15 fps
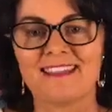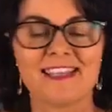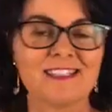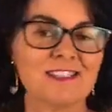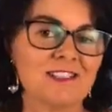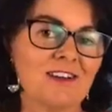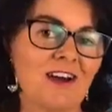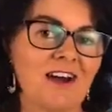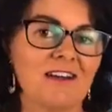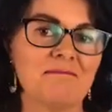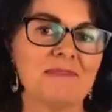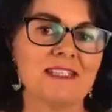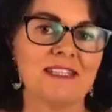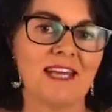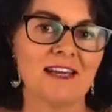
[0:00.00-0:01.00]
there's
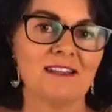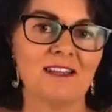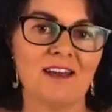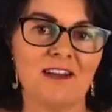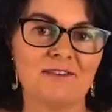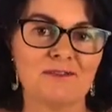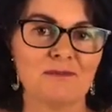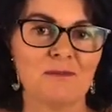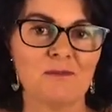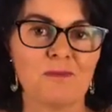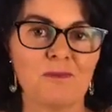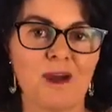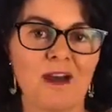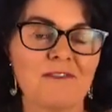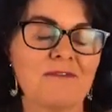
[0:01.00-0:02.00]
times in our lives
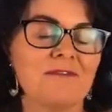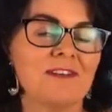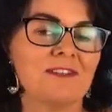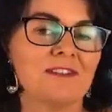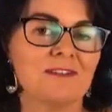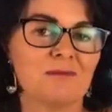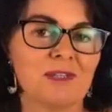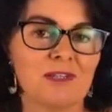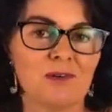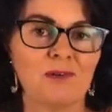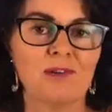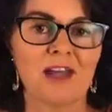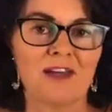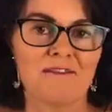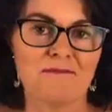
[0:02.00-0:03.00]
when I feel that we
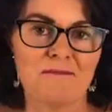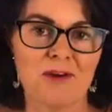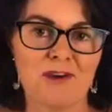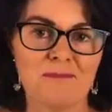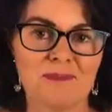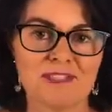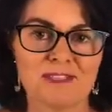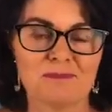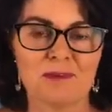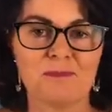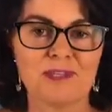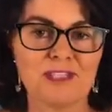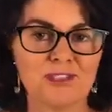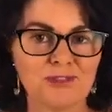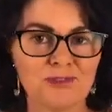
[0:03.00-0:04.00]
all have moments when
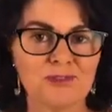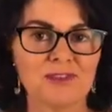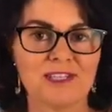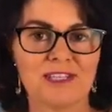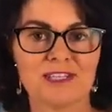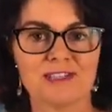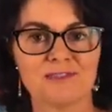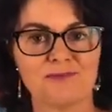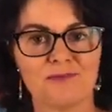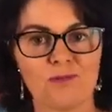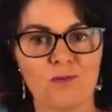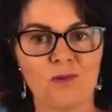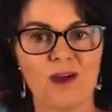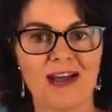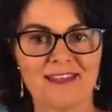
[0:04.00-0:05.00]
we do things
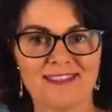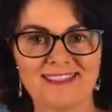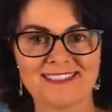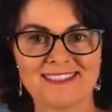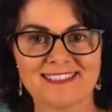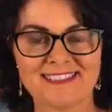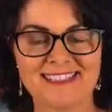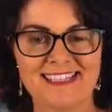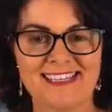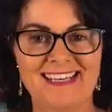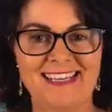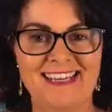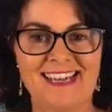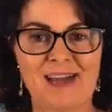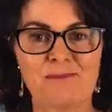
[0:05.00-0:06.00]
for others
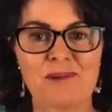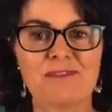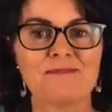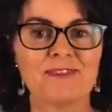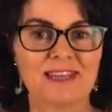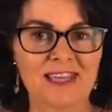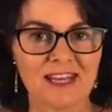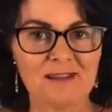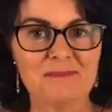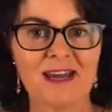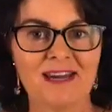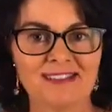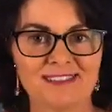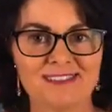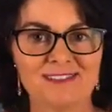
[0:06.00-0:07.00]
and we forget
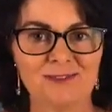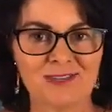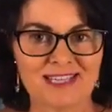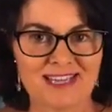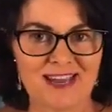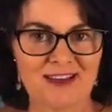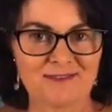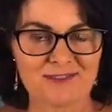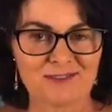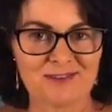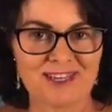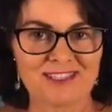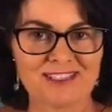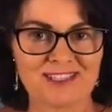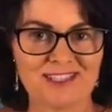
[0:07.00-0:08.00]
about looking after
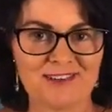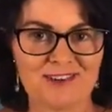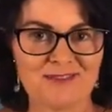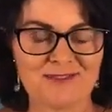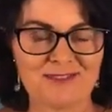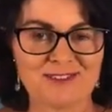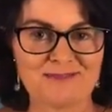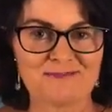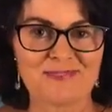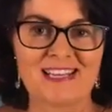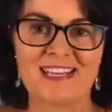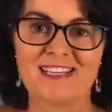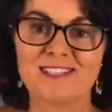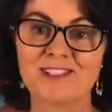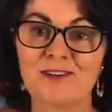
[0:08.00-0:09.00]
ourselves.
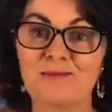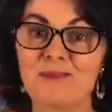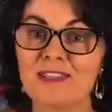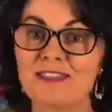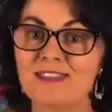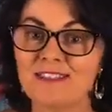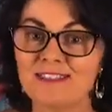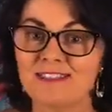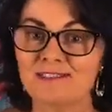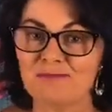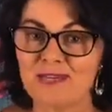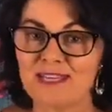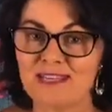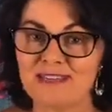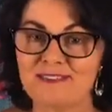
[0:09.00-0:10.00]
So with this
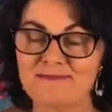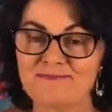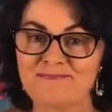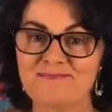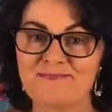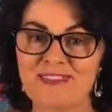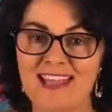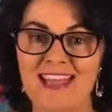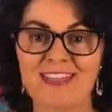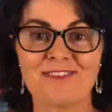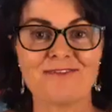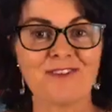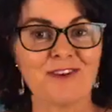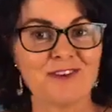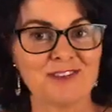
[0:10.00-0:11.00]
week and the
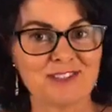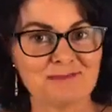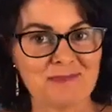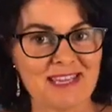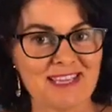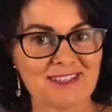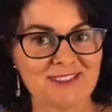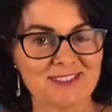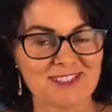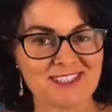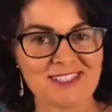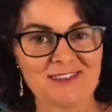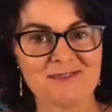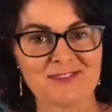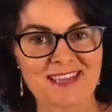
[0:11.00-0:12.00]
focus being on
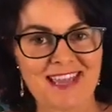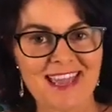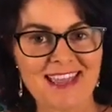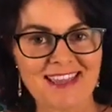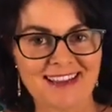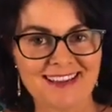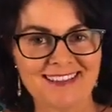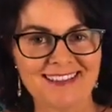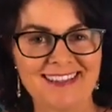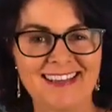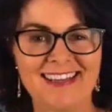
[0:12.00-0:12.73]
self-care,